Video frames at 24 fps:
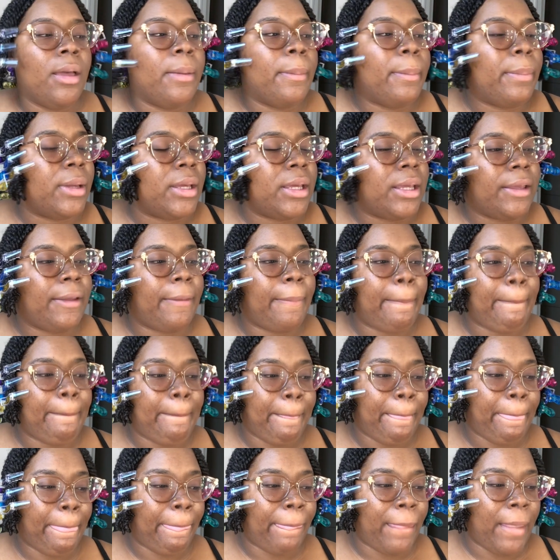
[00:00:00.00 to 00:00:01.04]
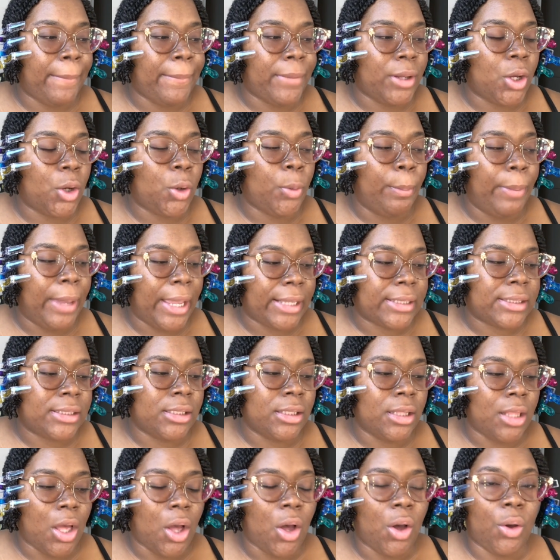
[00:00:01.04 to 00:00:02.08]
But I'm gonna go back to
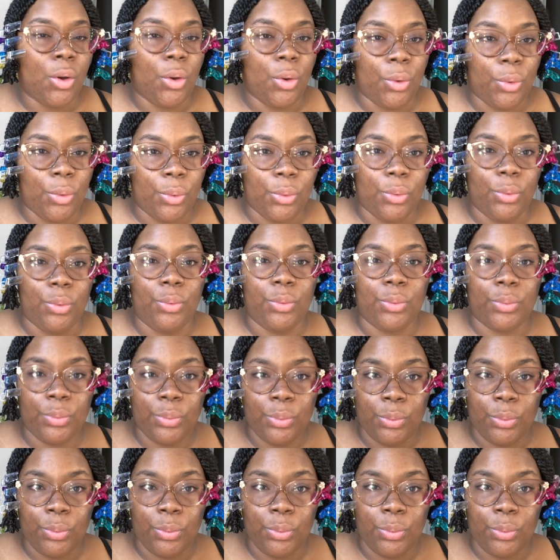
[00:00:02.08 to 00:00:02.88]
the old